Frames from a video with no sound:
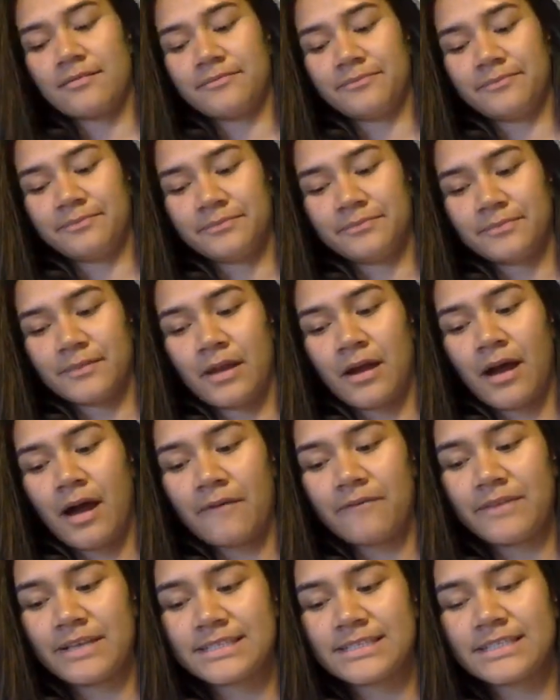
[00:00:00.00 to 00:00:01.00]
obviously
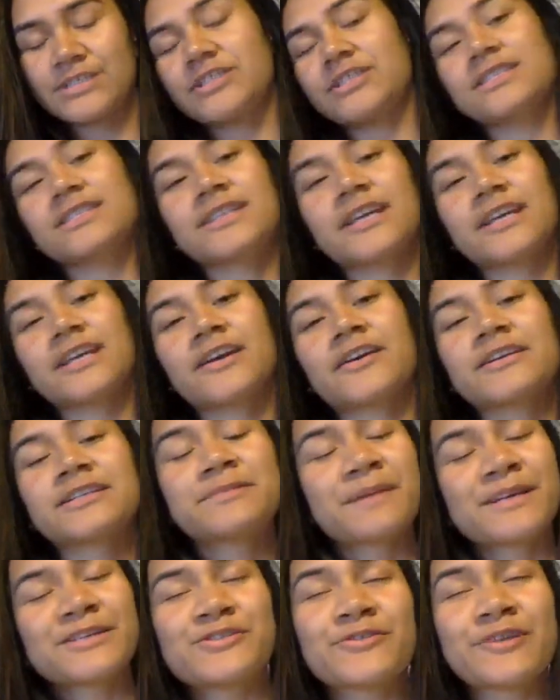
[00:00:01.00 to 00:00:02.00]
she's like our
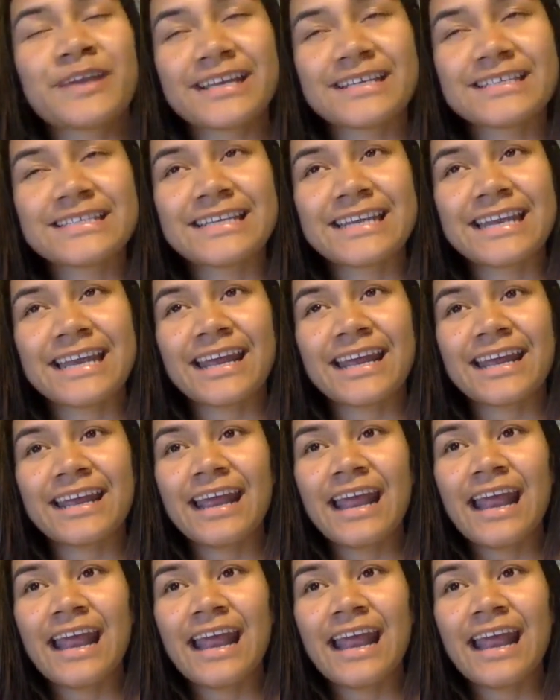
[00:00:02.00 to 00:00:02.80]
special guest today,